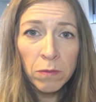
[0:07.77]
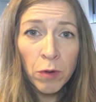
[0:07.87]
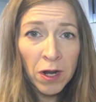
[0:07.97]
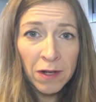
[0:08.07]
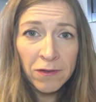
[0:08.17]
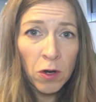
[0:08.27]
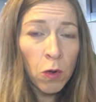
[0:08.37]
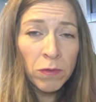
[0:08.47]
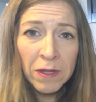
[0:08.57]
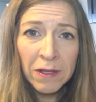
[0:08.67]
products, our
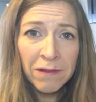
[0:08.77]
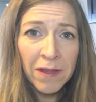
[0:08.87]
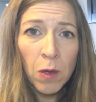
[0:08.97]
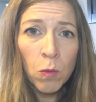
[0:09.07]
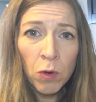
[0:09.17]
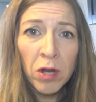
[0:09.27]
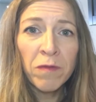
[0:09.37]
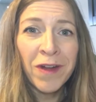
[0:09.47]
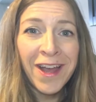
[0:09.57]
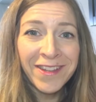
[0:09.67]
own things that work
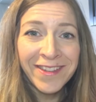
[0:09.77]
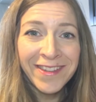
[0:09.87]
for us.